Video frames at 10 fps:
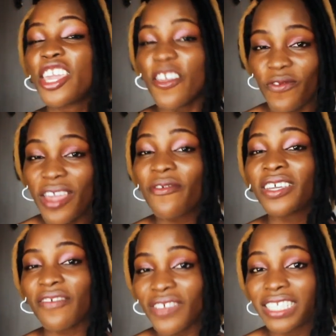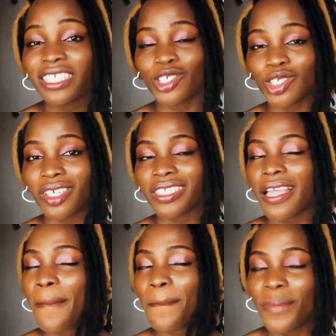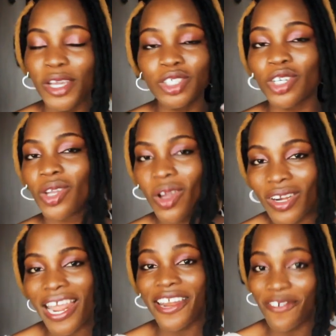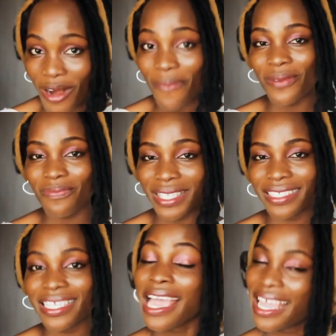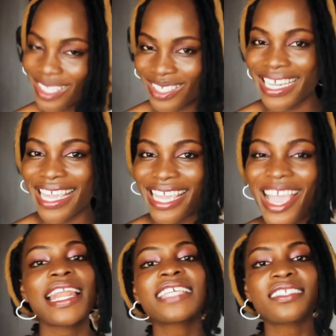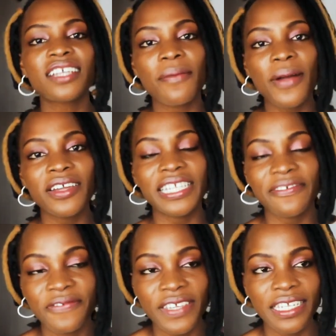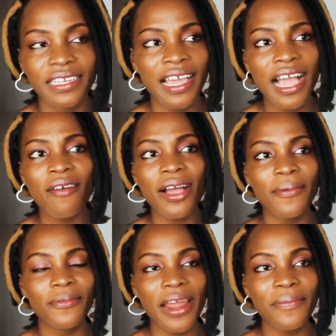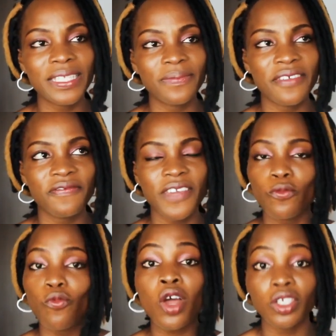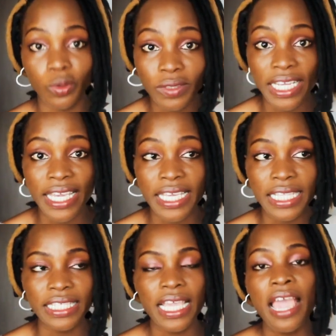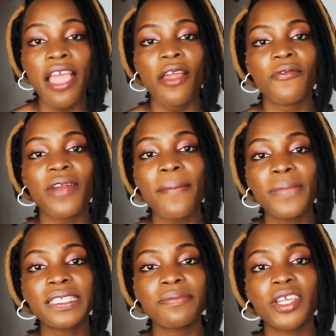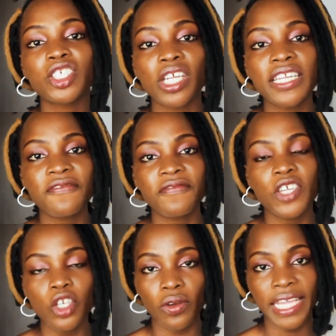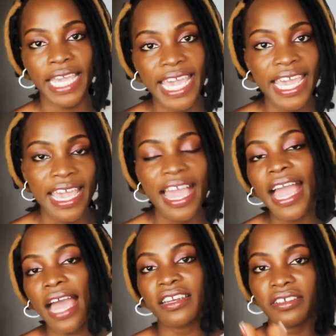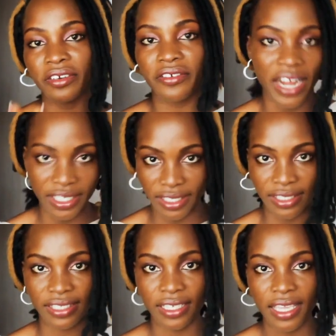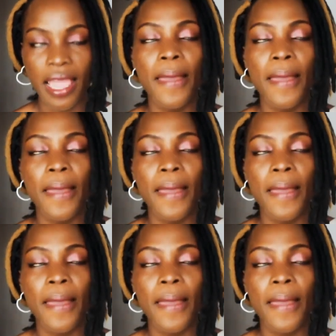If you haven't given it a shot, make sure you order a rabbit meat today. Let's talk about the feeding. How are rabbits being fed? What do they eat? Rabbits majorly feed on hay and grasses.